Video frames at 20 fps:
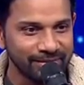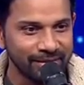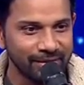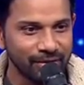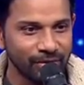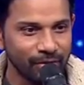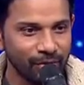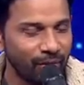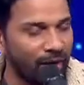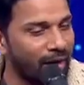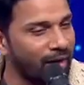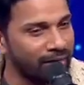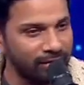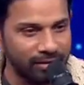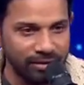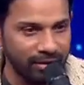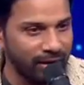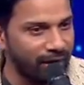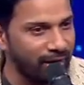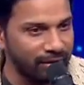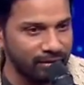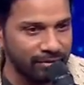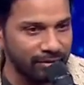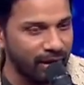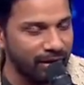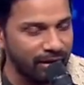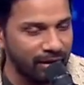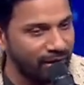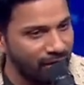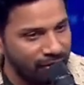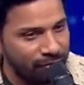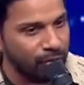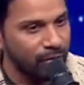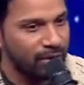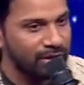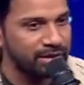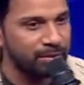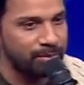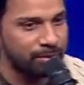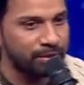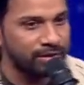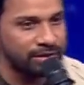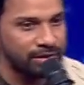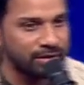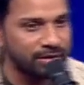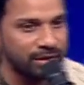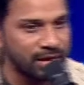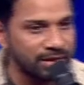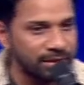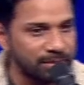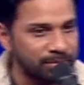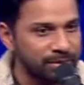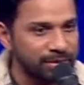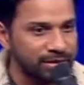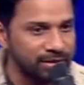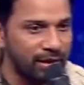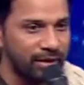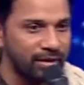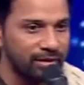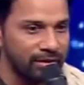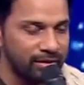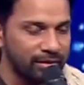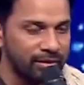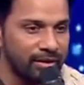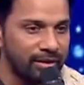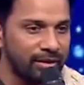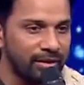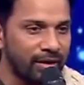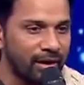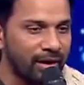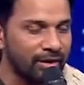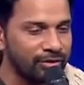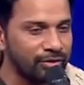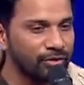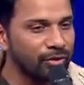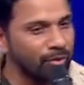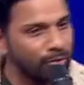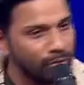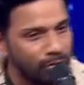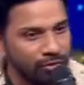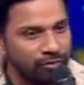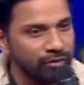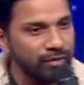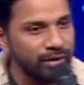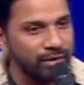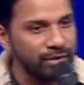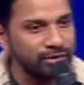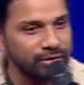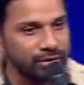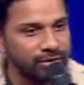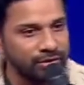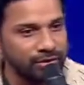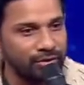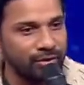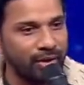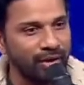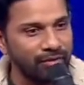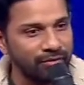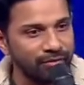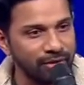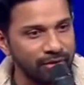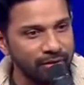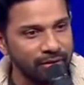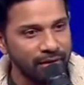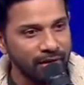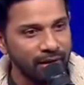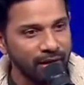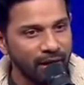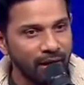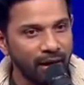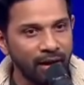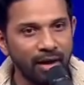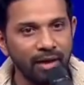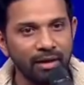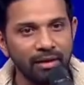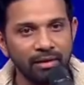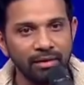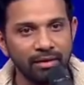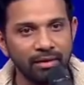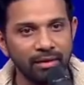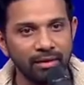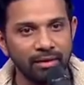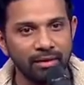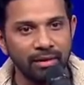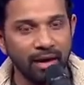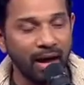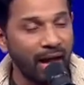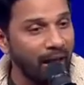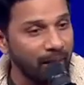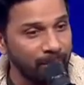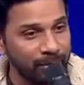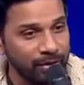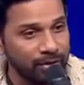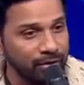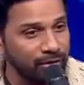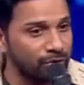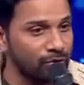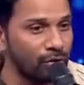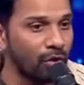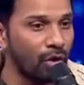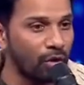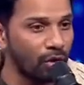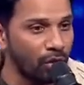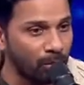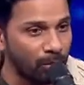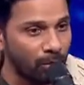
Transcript: Chandu, I love you as a person, as a personality. I think you're beautiful energy to have here. And happy that you got